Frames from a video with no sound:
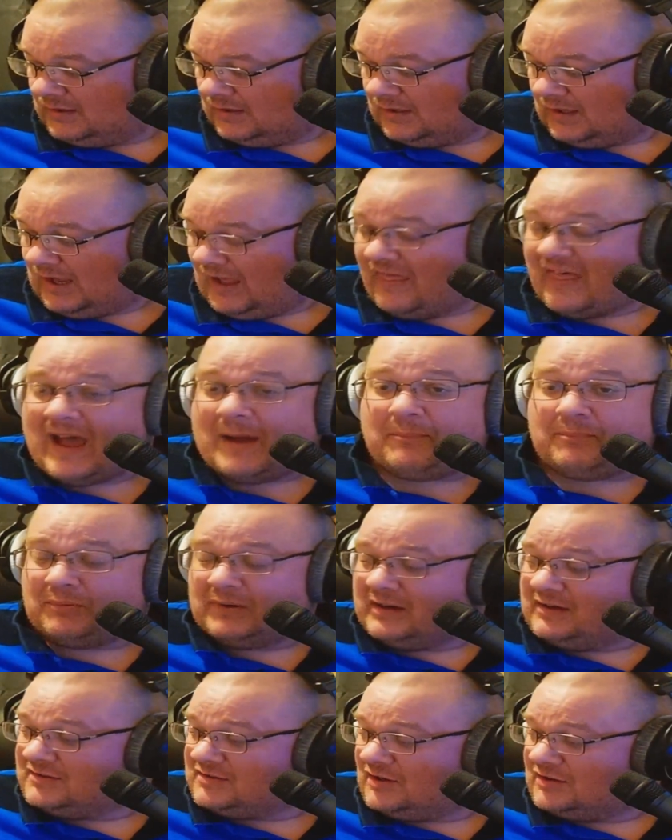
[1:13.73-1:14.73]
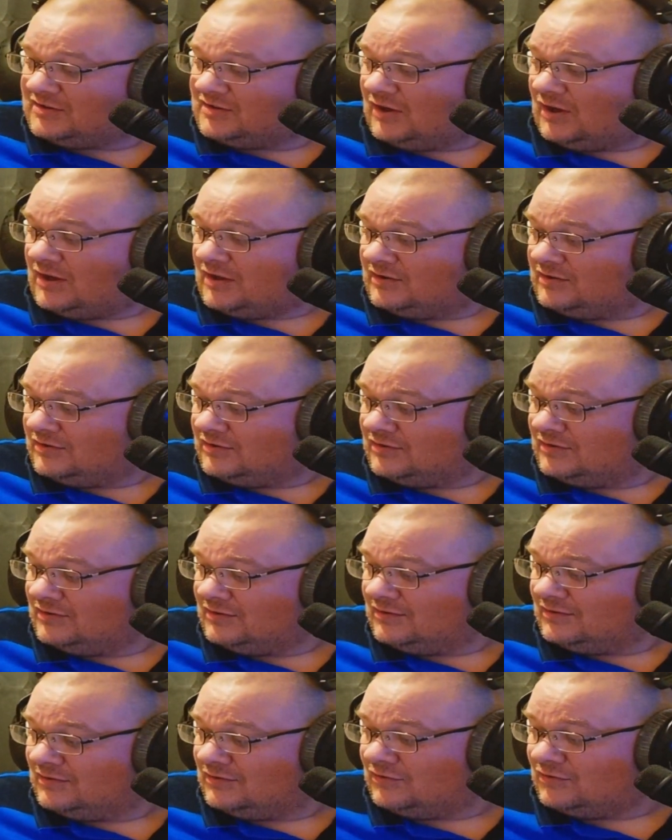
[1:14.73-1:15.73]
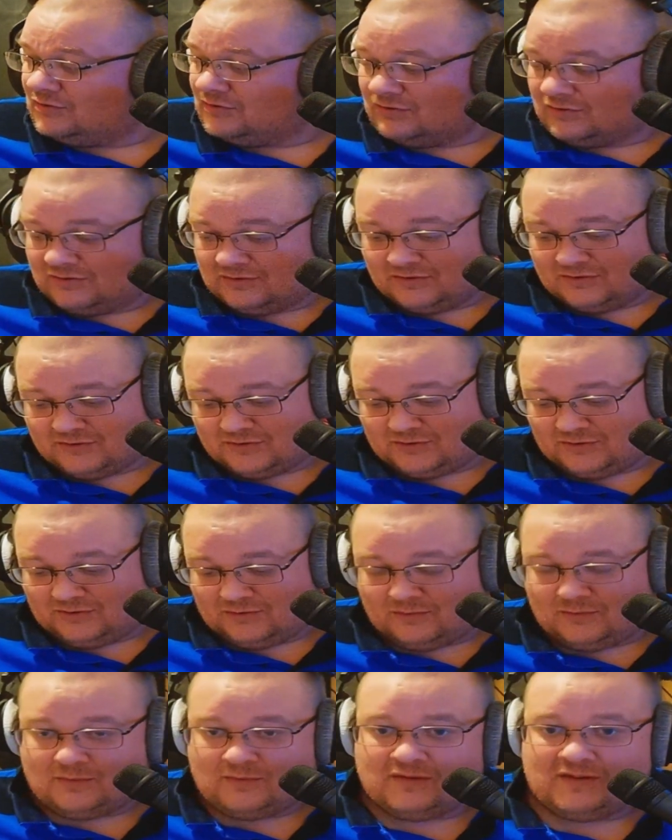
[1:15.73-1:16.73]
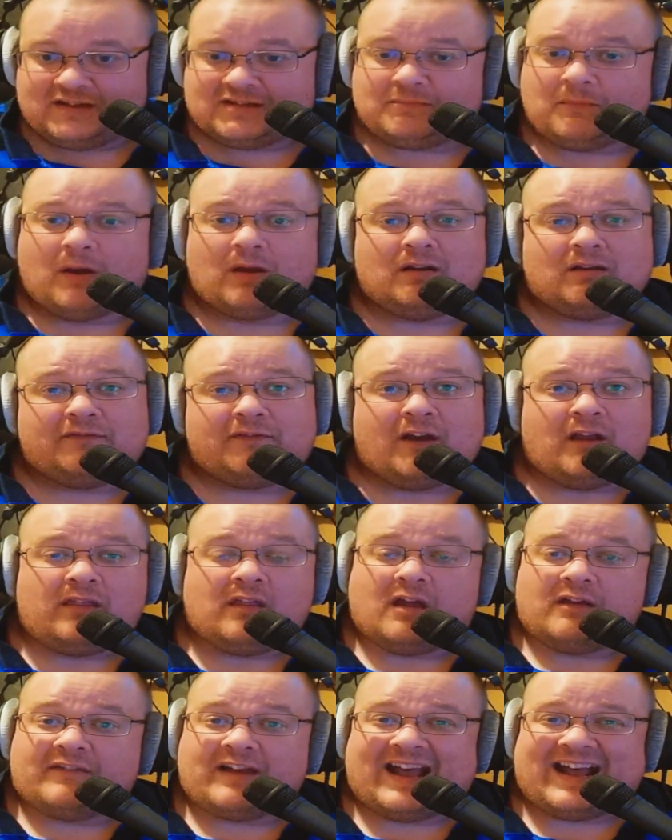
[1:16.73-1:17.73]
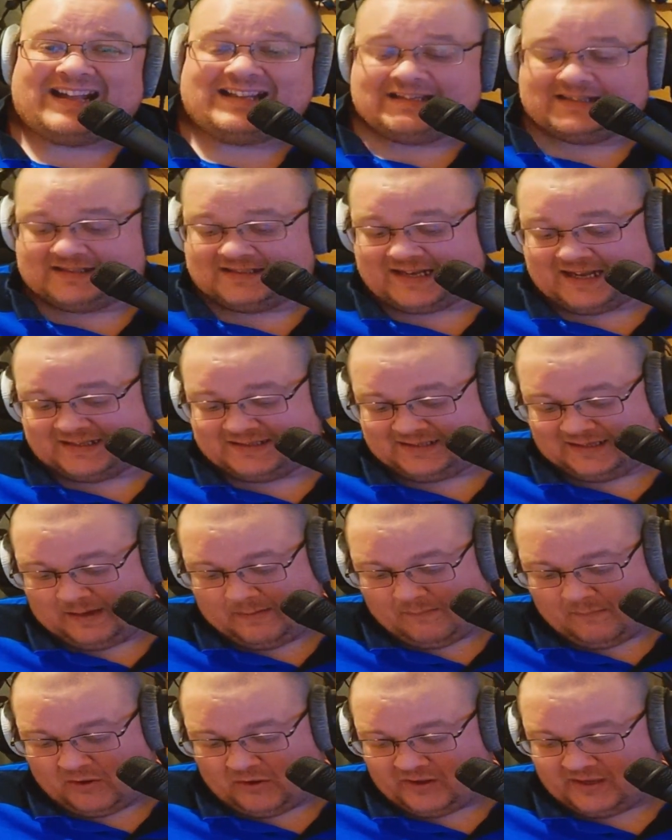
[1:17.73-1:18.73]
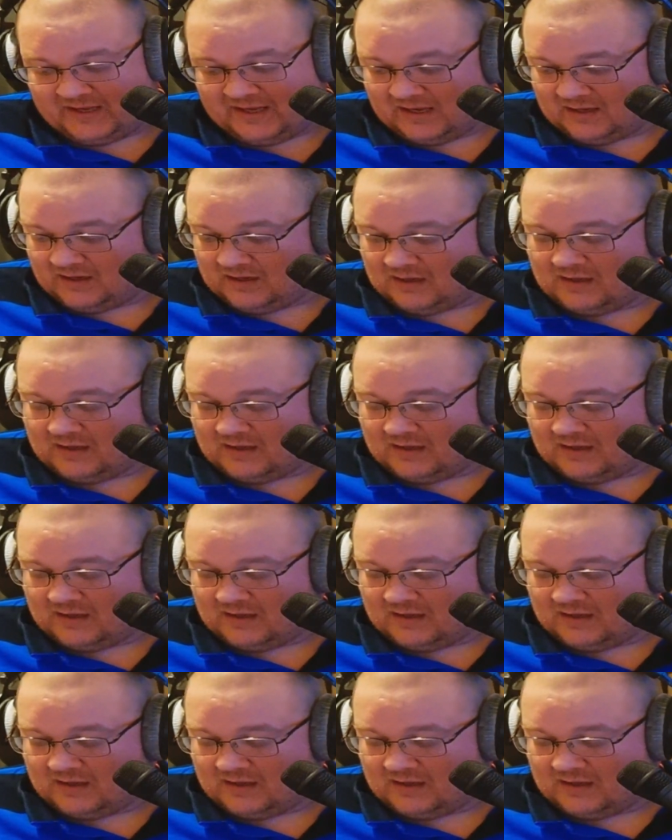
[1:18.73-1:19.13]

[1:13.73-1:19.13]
And that brings us on to this microphone that I've had sat in my